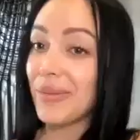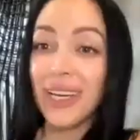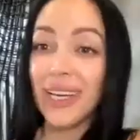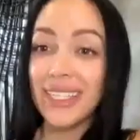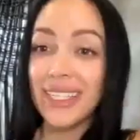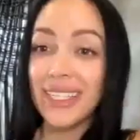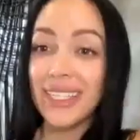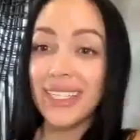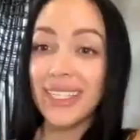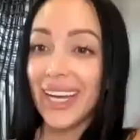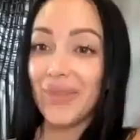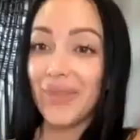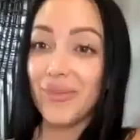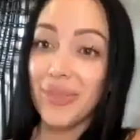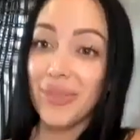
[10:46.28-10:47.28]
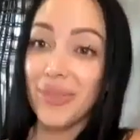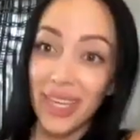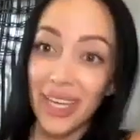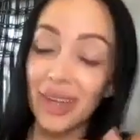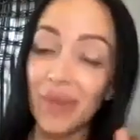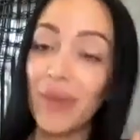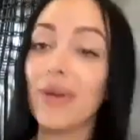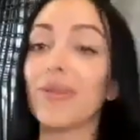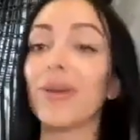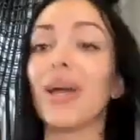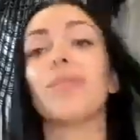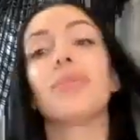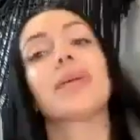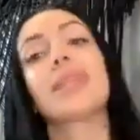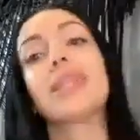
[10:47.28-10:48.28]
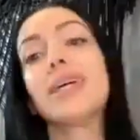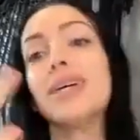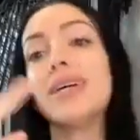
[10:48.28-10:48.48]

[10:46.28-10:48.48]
you get tied up, think about wrapping